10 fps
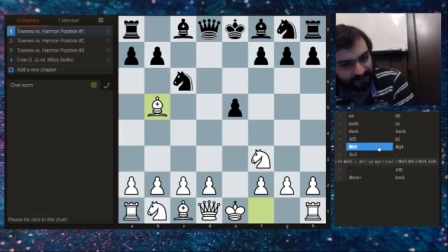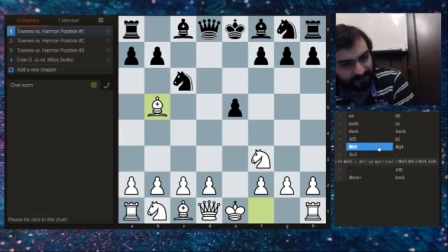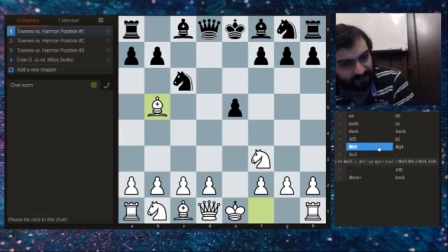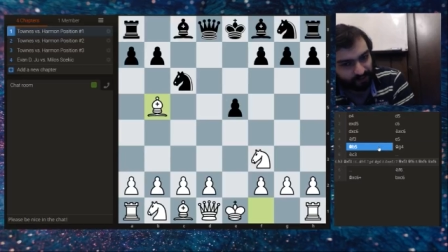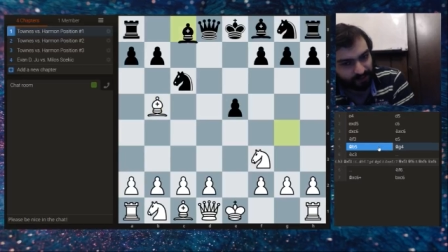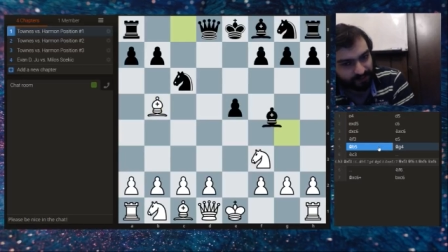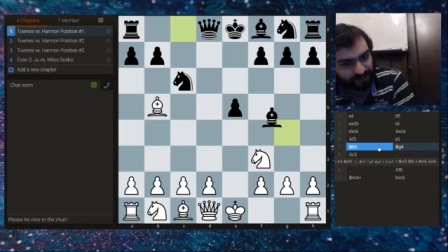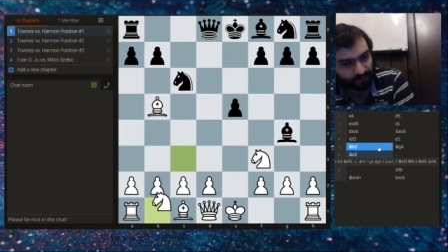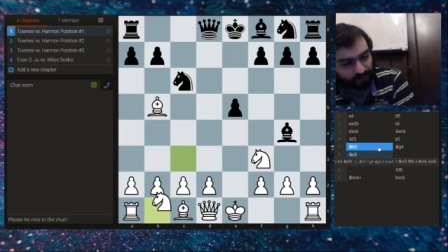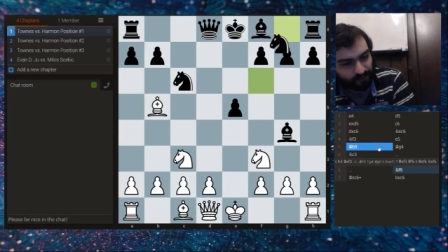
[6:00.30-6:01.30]
Okay,
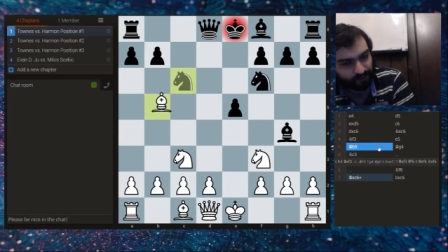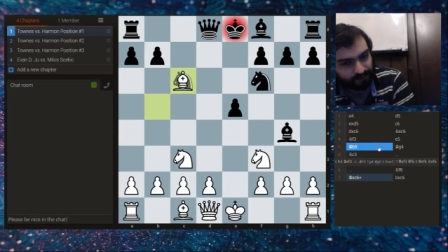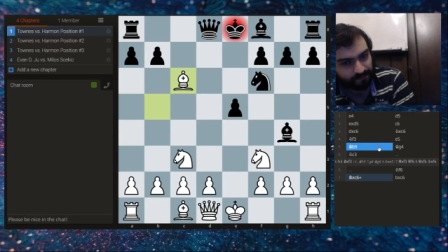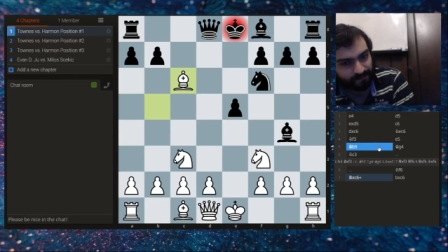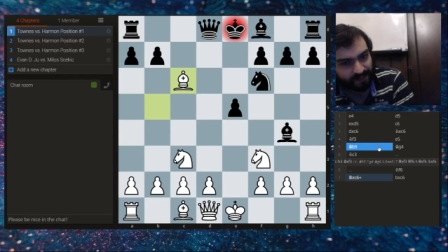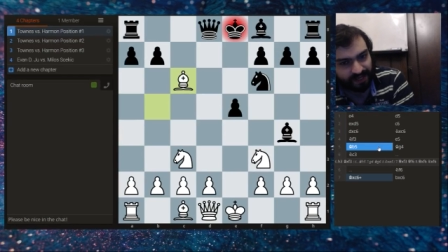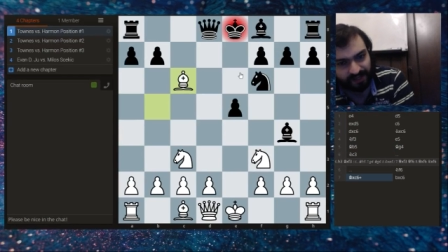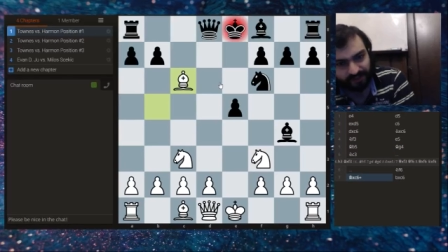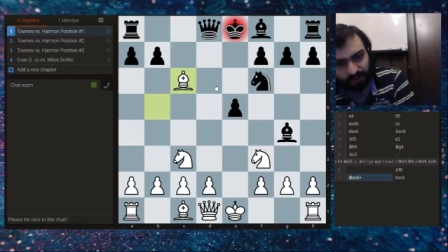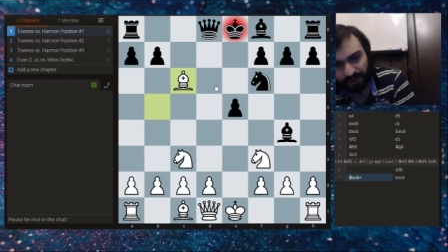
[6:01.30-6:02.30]
this occurred.
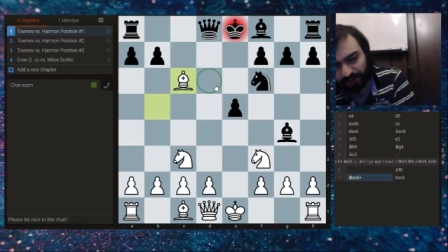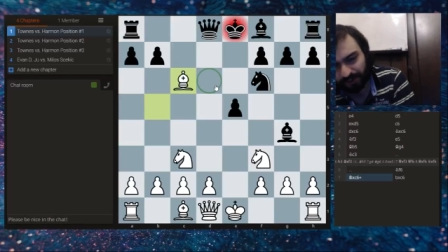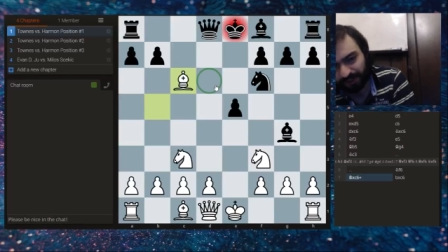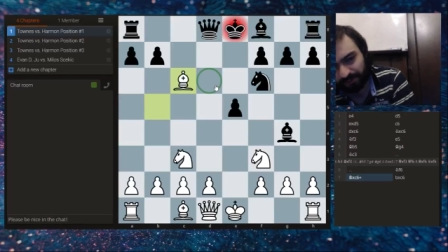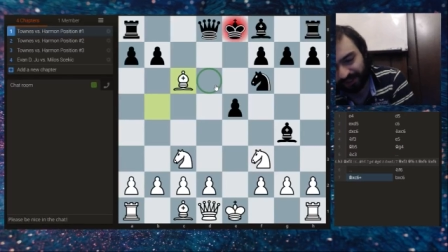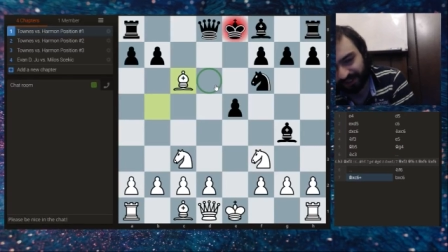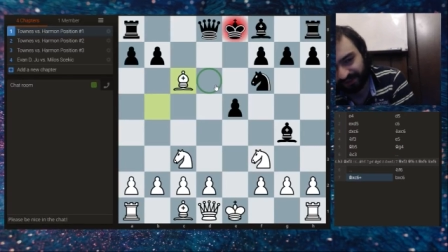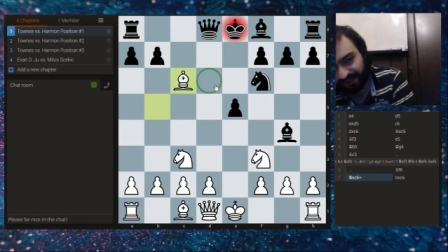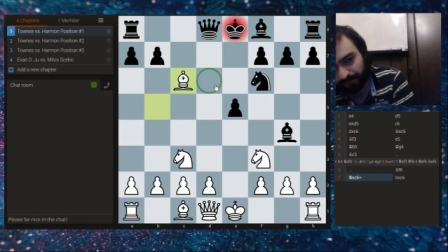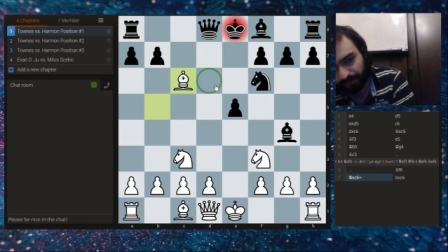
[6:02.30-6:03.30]
So how could there be a
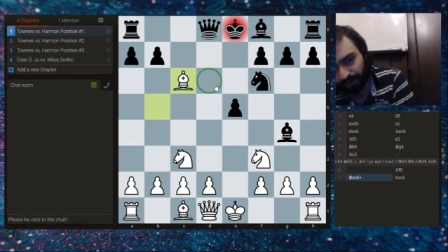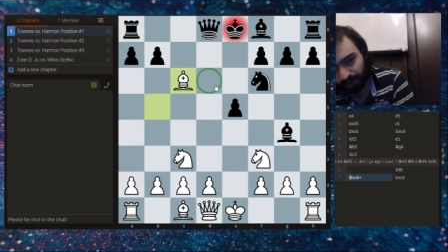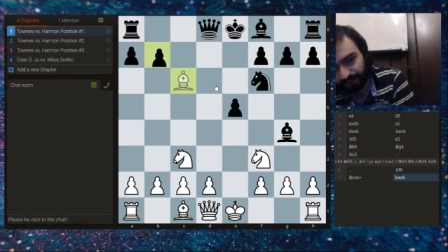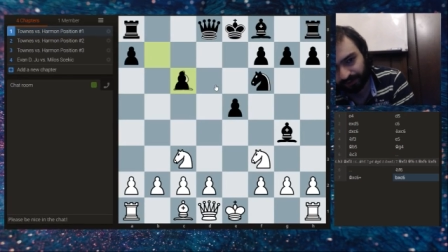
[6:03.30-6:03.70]
D pawn?